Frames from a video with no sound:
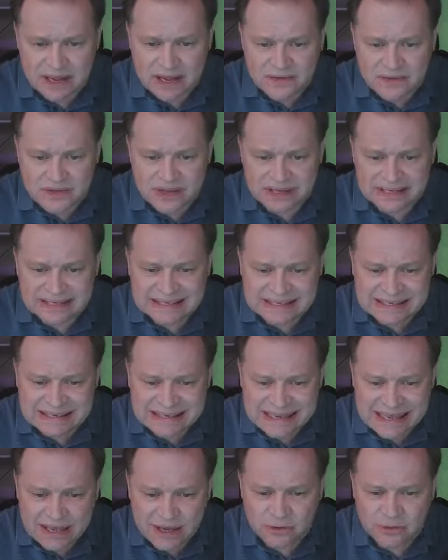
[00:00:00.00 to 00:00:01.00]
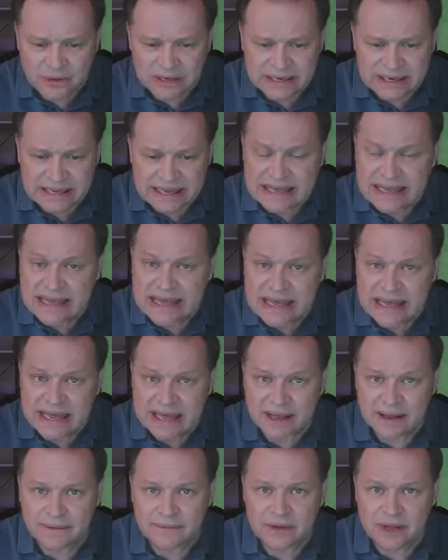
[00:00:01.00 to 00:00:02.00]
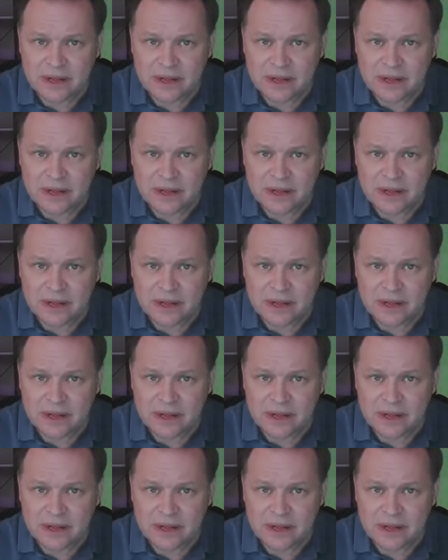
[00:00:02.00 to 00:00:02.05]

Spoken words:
the secret key.